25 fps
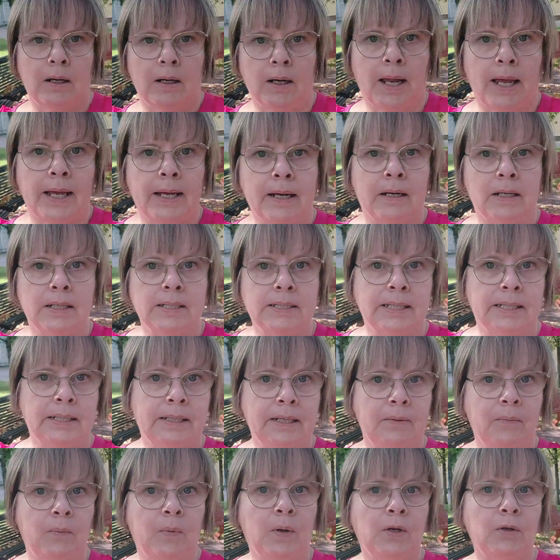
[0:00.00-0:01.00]
Like I said
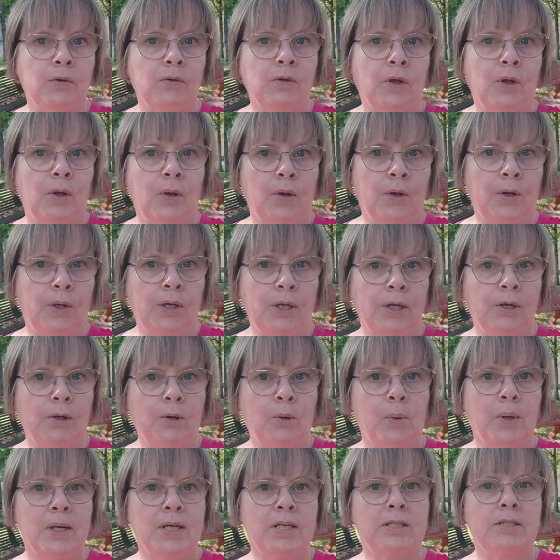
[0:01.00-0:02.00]
in one of the earlier
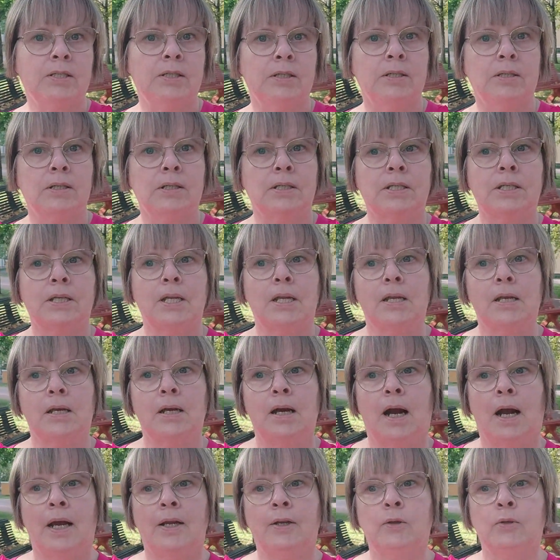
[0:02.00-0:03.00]
questions,
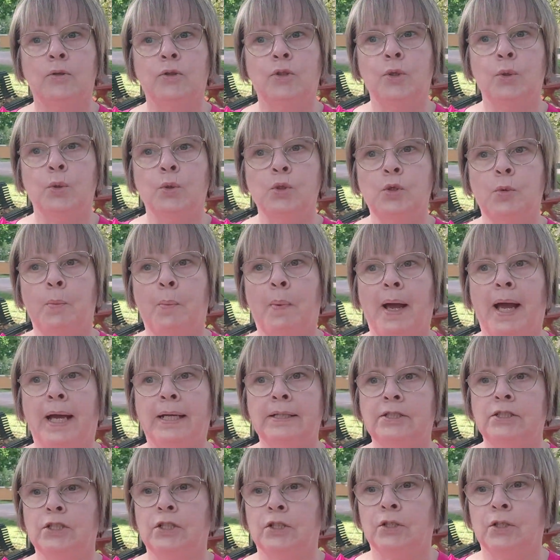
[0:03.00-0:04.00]
I don't use
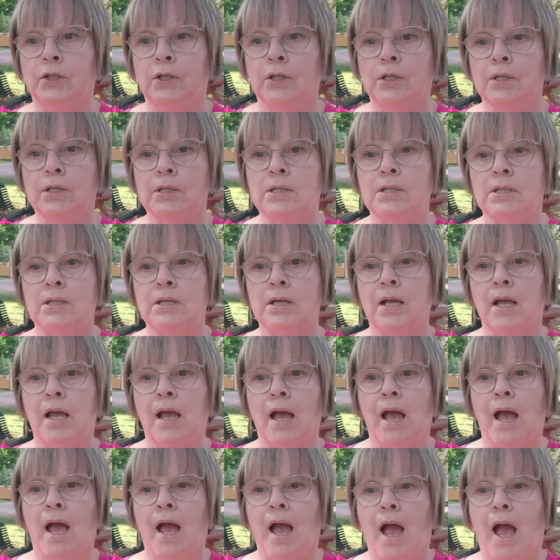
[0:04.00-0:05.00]
patterns,
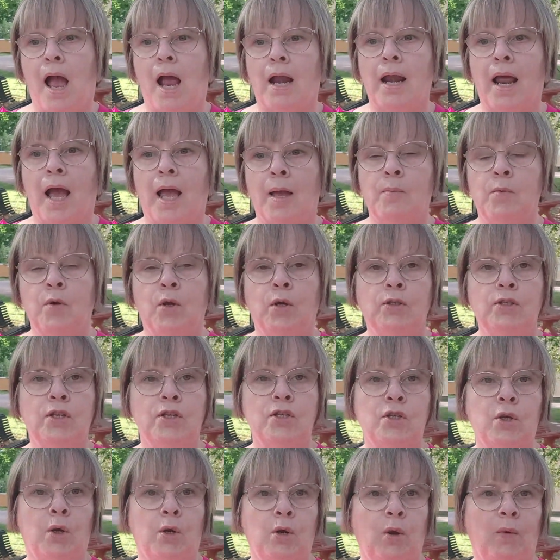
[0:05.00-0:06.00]
and I'm not a
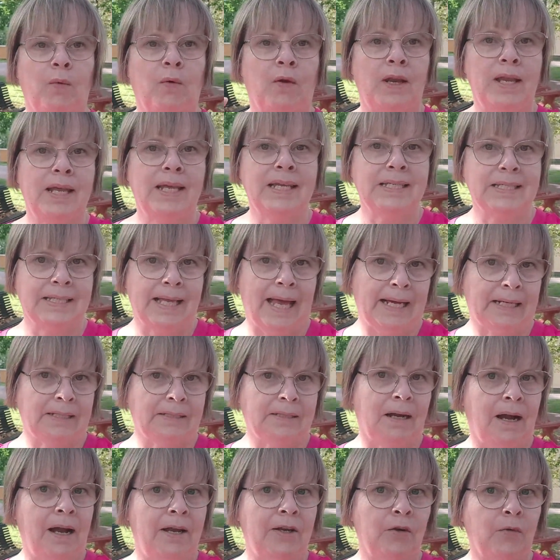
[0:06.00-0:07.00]
sort of an
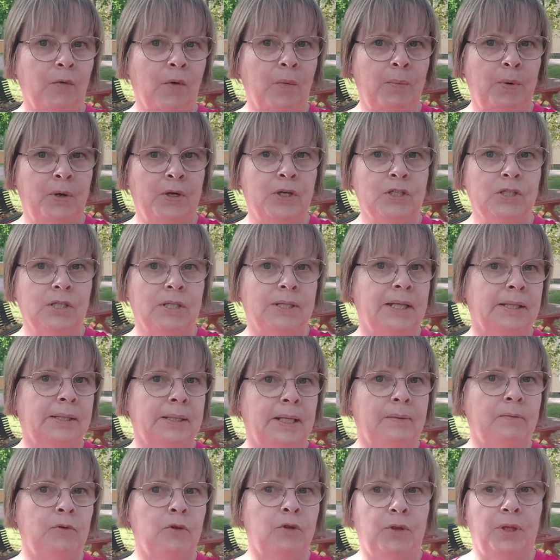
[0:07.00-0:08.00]
exact kind of a person that
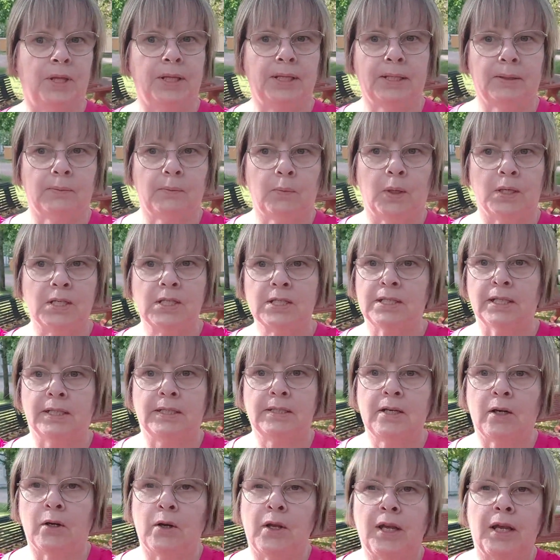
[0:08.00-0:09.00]
I would think that one
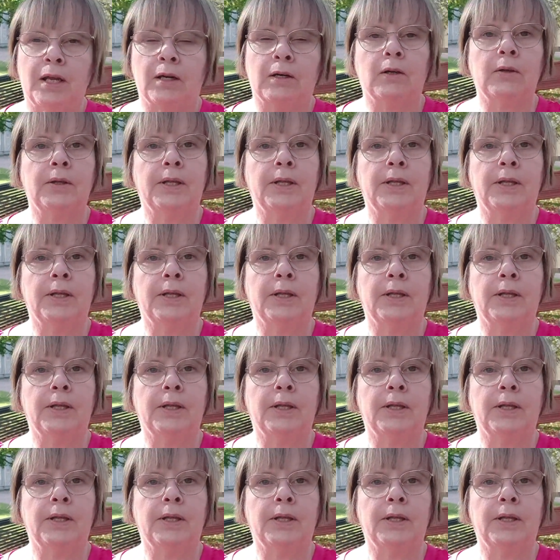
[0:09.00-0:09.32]
stitch here or